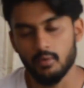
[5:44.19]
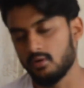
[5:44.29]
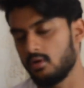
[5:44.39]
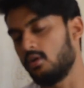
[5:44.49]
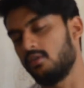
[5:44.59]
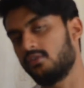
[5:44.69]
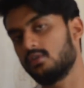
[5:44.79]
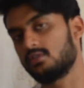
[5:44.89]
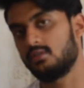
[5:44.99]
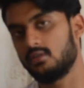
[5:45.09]
of
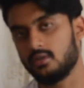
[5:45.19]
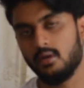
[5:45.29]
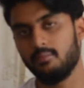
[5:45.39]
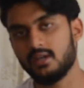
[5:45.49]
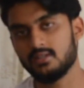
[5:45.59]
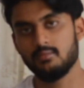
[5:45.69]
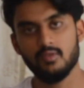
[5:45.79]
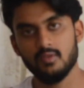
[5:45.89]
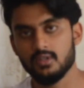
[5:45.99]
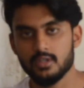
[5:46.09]
course, the comparison
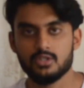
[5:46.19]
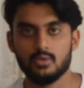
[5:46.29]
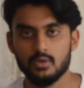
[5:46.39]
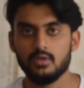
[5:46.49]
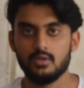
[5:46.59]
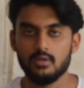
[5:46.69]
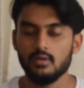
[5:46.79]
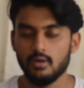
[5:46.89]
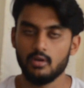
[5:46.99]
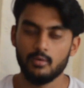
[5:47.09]
between these two
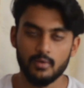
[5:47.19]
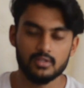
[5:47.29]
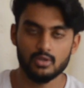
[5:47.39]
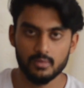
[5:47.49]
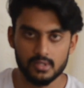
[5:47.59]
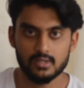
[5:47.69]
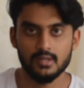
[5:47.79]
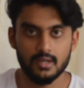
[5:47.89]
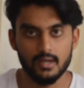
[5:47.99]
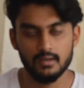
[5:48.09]
um, is
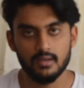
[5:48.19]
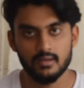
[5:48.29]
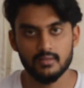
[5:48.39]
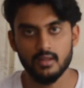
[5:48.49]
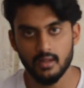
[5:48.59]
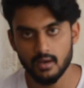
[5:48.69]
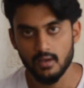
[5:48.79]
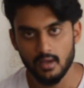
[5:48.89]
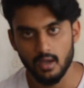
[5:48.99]
obviously here and there.